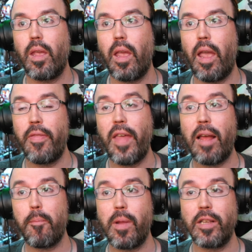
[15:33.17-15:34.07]
and
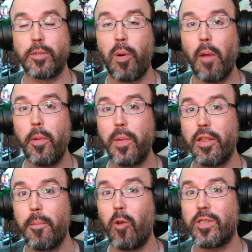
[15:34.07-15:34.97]
that is probably
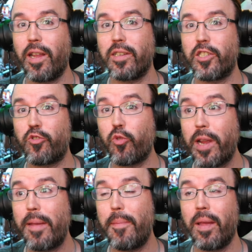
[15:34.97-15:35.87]
the most
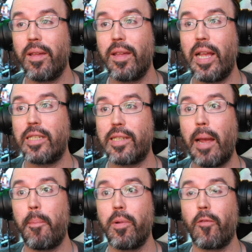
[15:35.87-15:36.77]
extreme
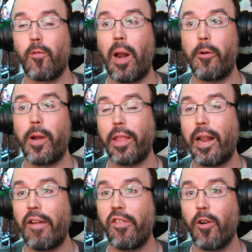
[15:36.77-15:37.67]
example of rhetoric that
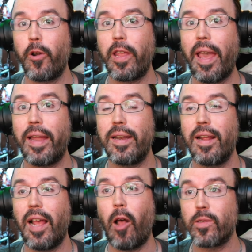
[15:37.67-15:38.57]
i've heard yet
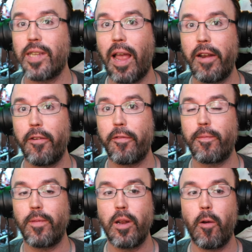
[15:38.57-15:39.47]
outside of
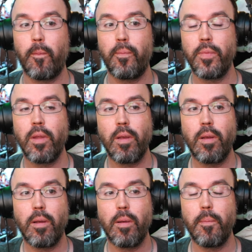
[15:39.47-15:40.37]
you know
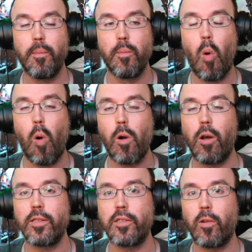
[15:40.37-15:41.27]

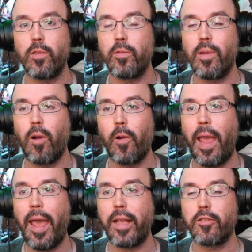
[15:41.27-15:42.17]
morons on on
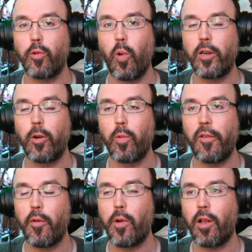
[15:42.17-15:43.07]
X or Twitter or whatever
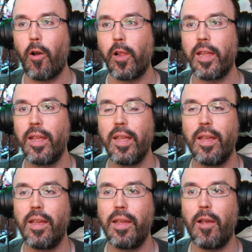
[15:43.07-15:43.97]
you want to call it
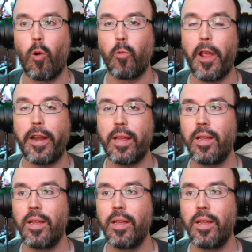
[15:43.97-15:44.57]
or Reddit.